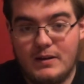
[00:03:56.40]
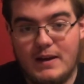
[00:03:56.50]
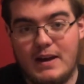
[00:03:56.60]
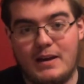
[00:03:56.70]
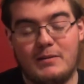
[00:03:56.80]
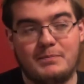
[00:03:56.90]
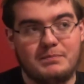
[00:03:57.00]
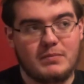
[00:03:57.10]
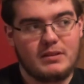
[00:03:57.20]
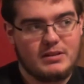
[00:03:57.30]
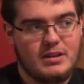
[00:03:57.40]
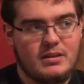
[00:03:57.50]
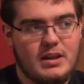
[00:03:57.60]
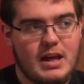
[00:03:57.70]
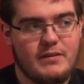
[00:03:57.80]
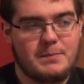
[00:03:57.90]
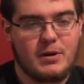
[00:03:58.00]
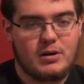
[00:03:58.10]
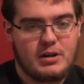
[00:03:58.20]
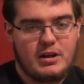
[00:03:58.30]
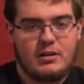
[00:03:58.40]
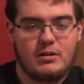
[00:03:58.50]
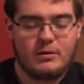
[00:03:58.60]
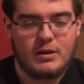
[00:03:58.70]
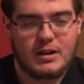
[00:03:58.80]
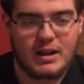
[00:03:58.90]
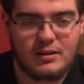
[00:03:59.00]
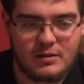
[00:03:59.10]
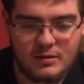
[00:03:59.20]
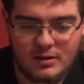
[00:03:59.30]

And then they have a party, and then